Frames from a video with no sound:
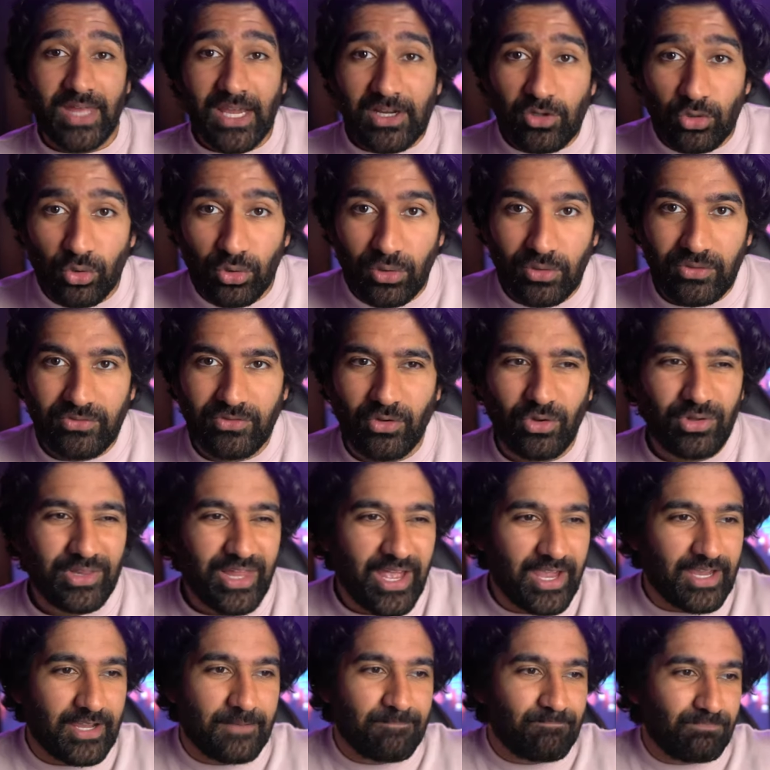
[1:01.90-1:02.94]
that course, or
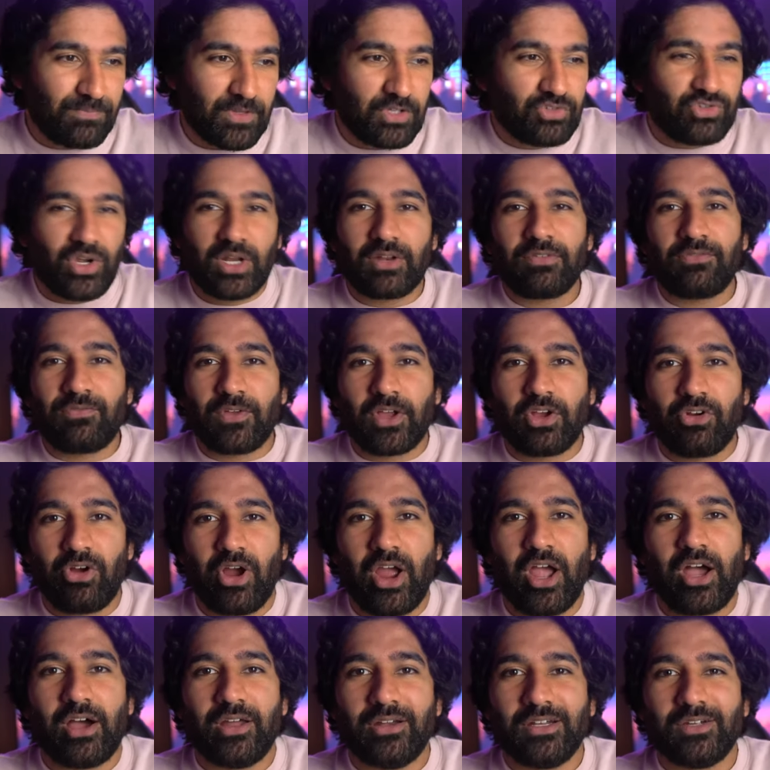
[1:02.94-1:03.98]
like you're trying to figure
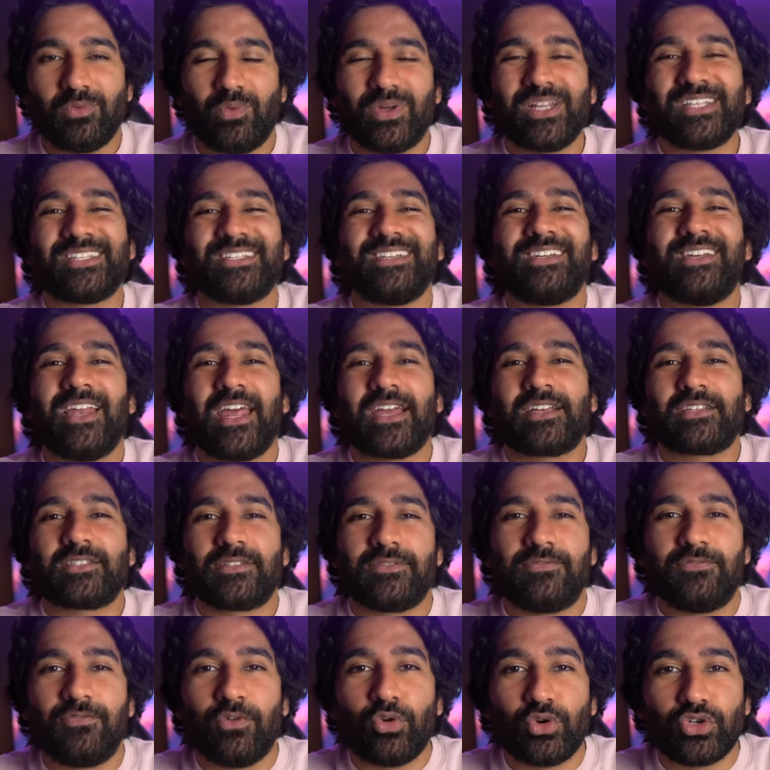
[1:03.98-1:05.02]
out what is next
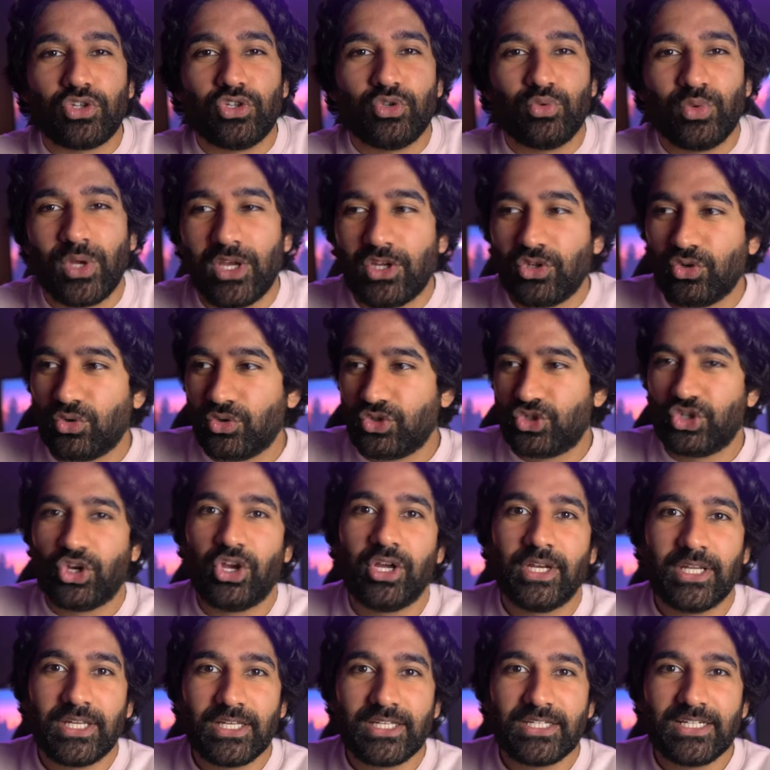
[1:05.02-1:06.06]
for you in your
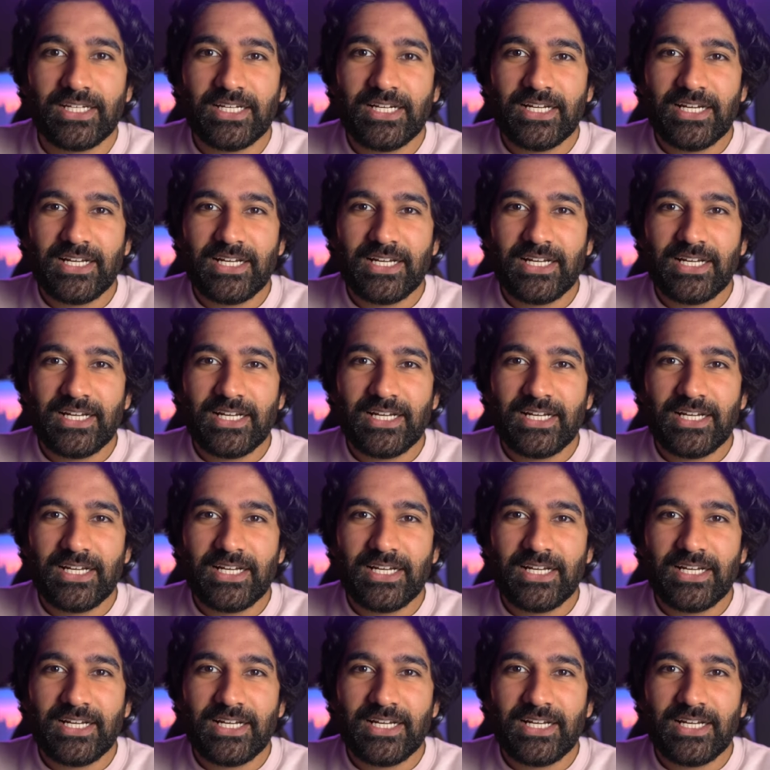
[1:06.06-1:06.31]
journey.